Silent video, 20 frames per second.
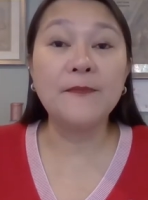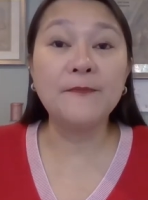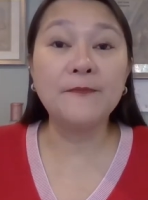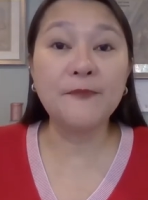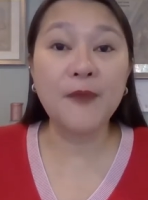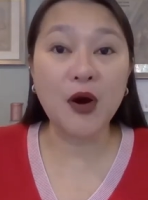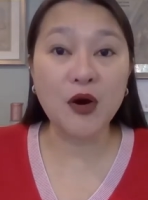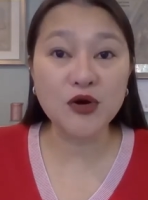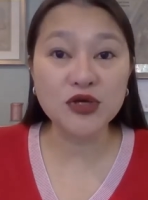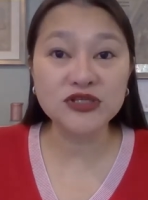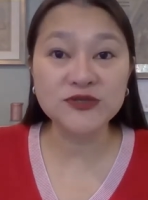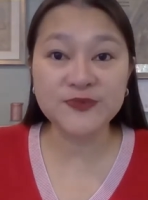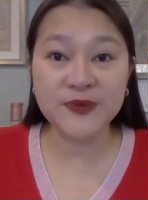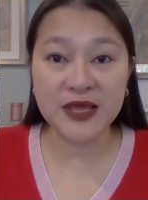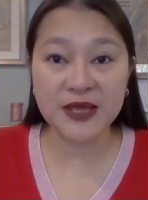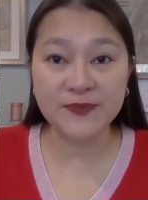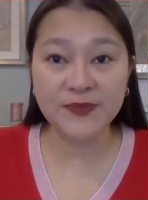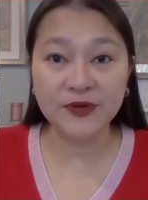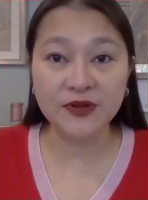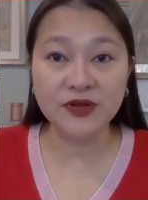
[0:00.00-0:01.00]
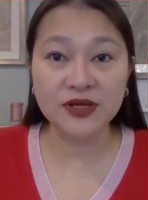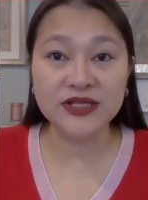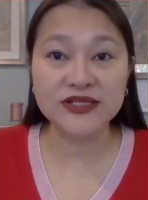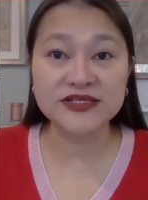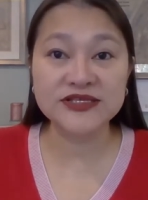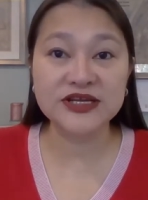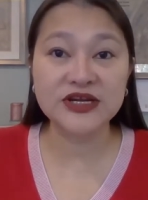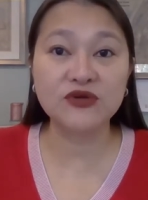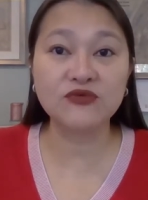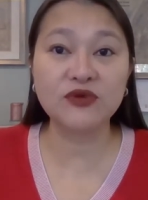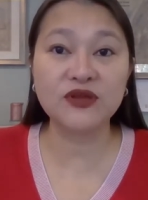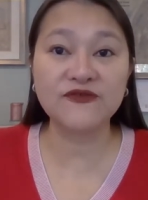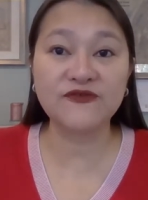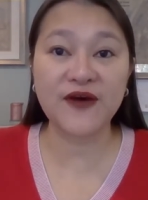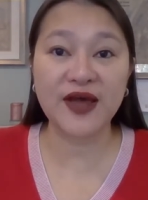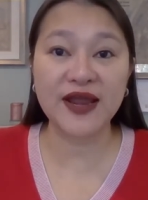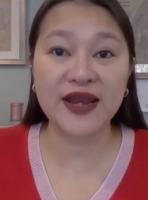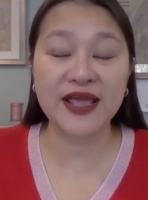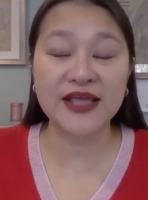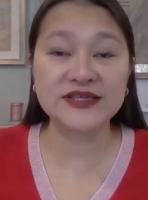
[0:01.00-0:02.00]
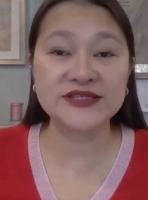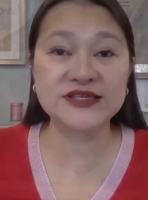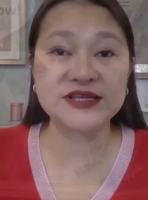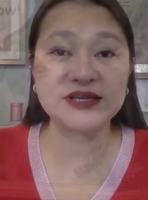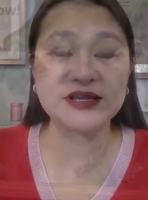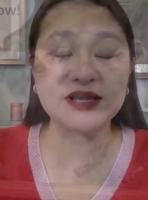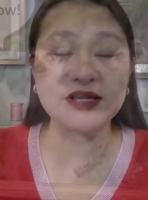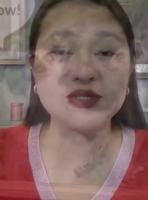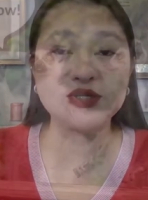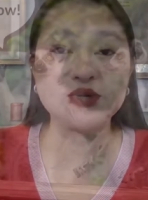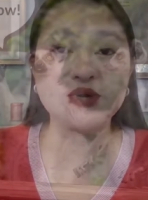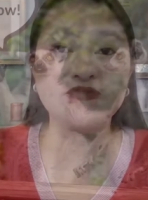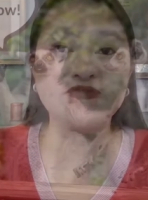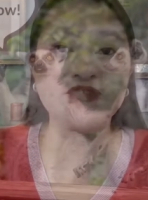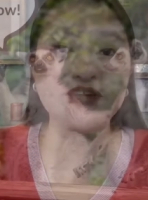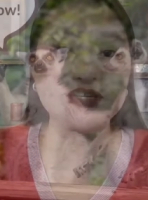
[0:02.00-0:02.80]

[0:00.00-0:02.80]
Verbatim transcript: Most people consider refinancing into a